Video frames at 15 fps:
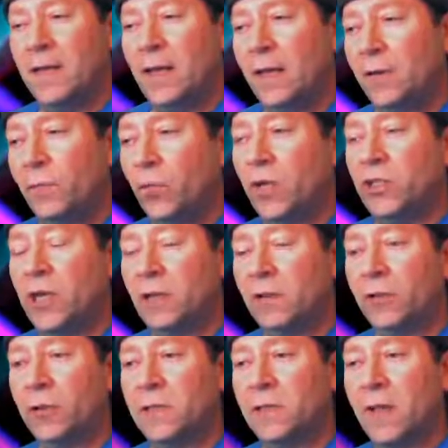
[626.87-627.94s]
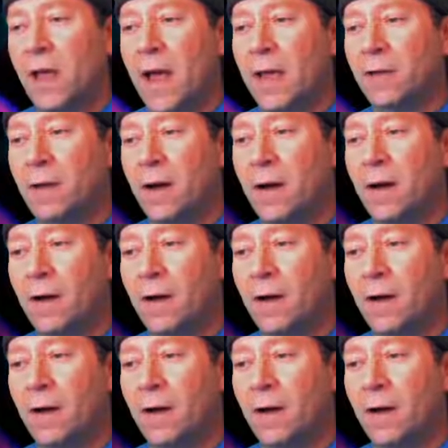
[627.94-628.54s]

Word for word: in which it looks like